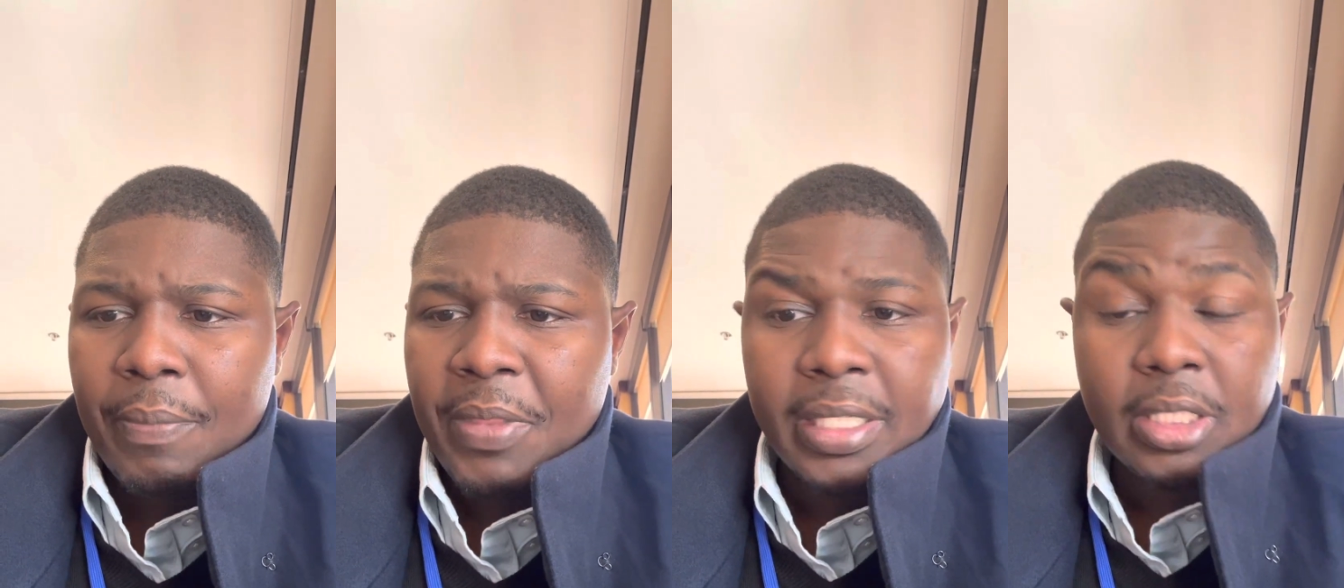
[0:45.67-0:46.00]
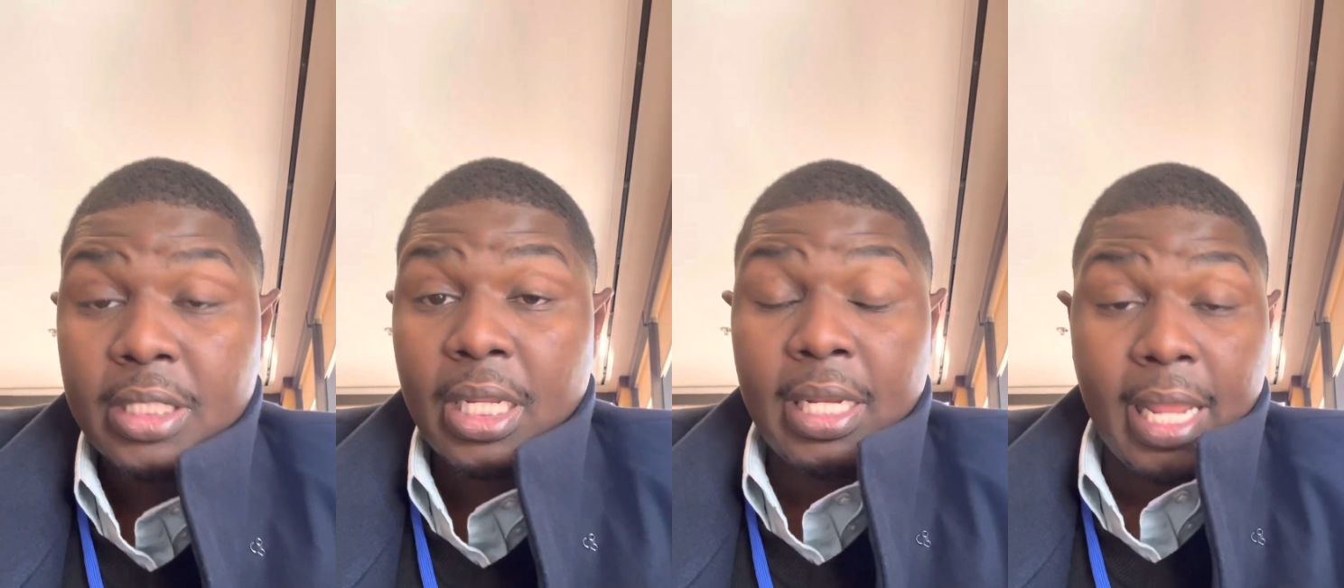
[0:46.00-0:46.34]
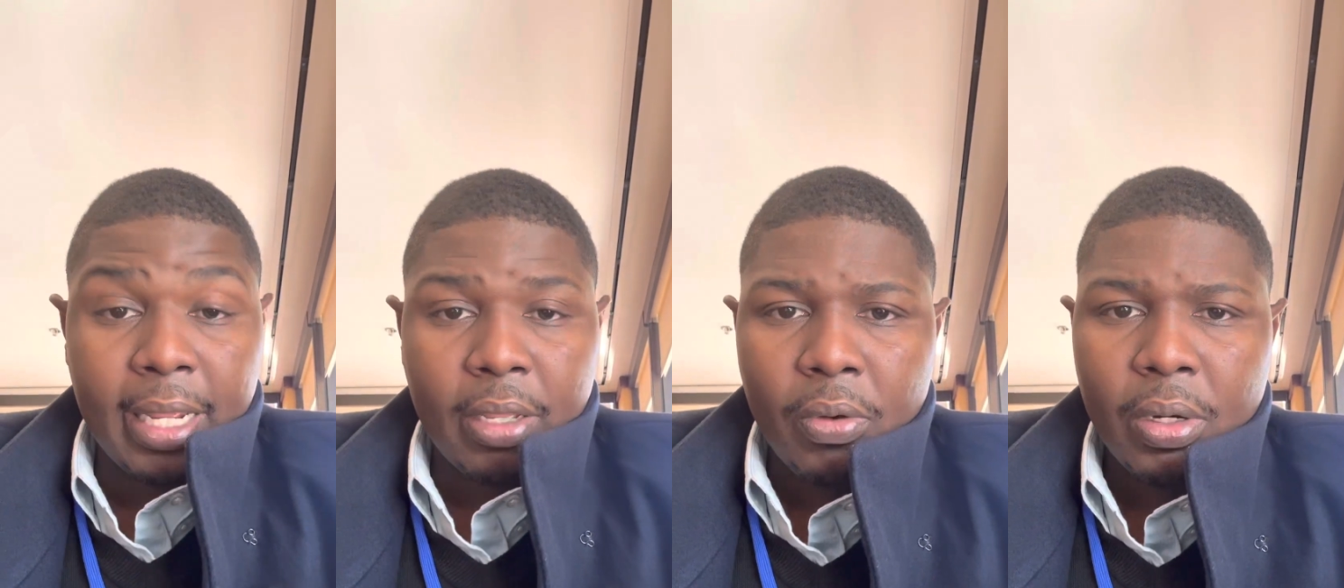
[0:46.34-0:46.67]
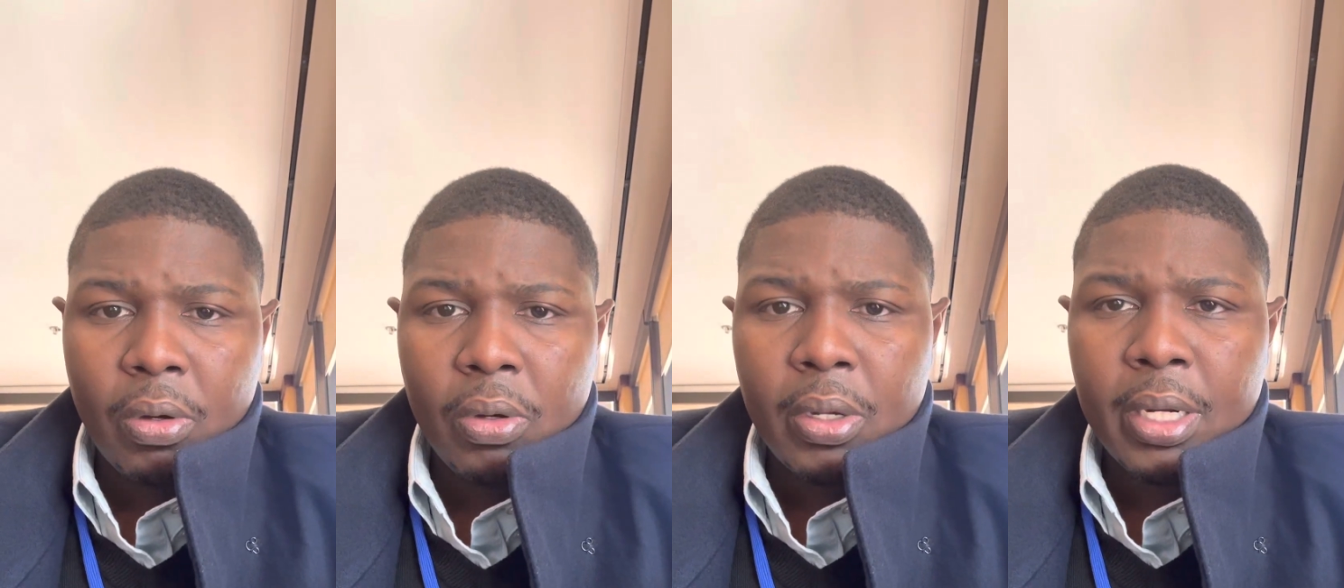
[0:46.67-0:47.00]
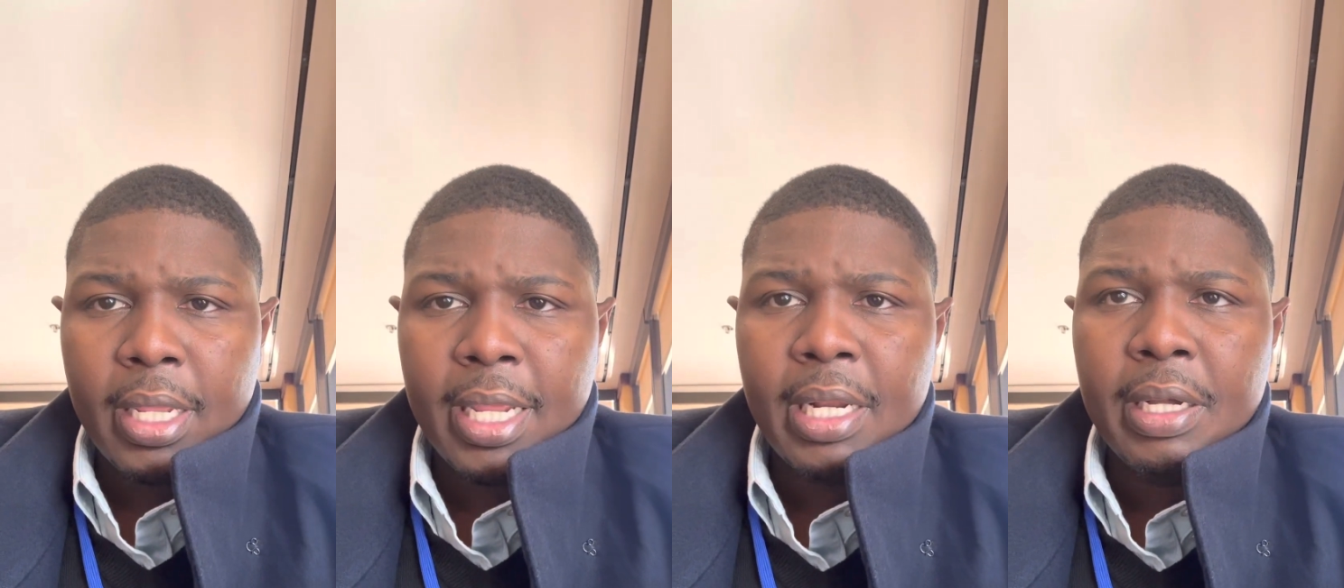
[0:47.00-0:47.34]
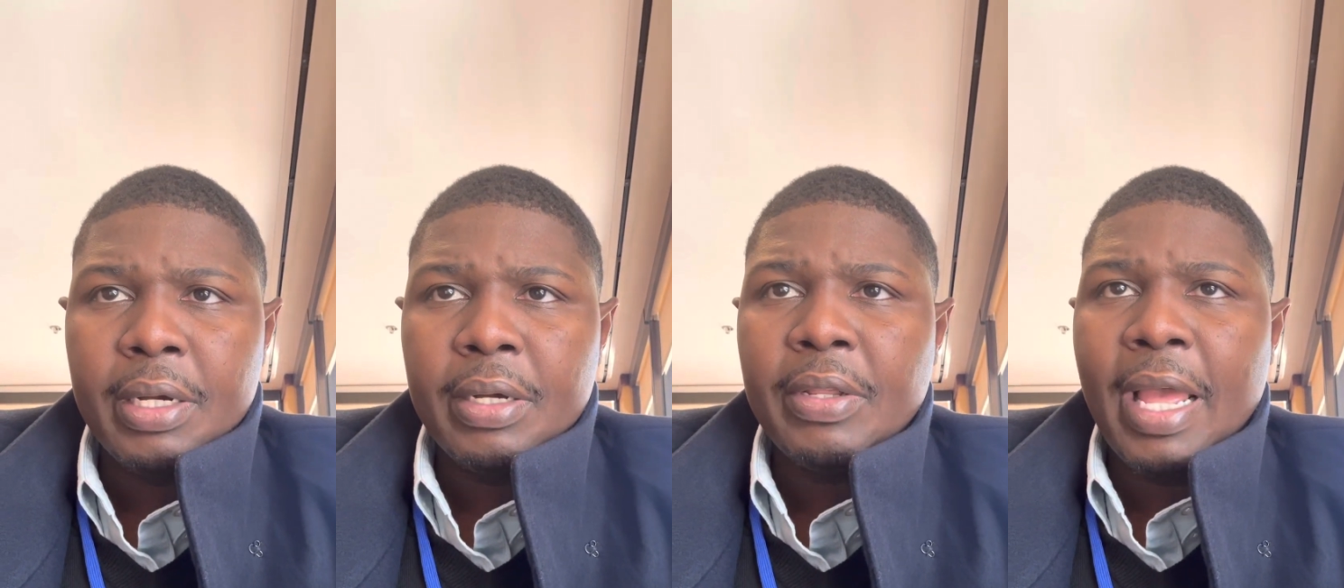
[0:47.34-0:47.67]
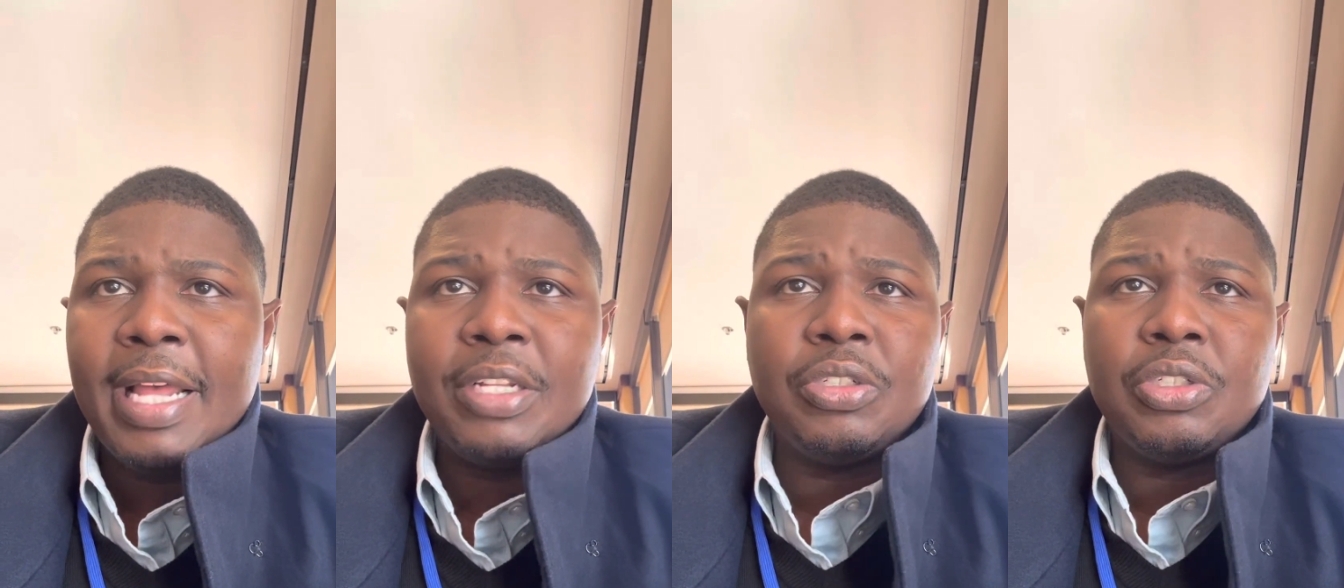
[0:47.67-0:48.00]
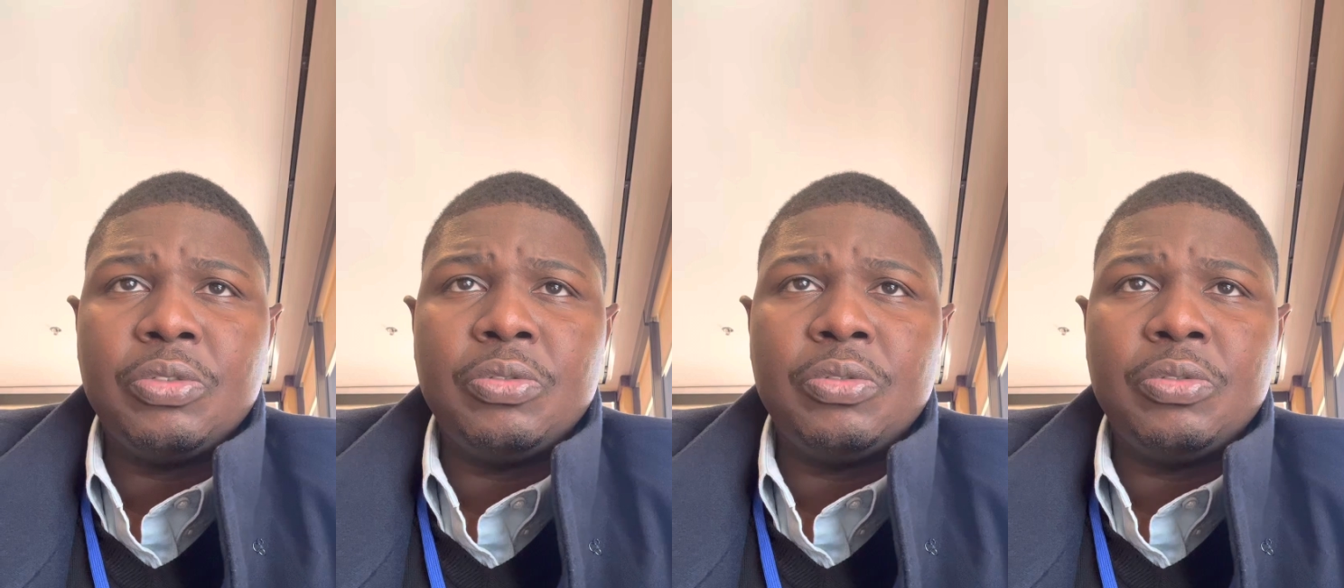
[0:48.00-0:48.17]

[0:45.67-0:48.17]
There's just a lot going on. And as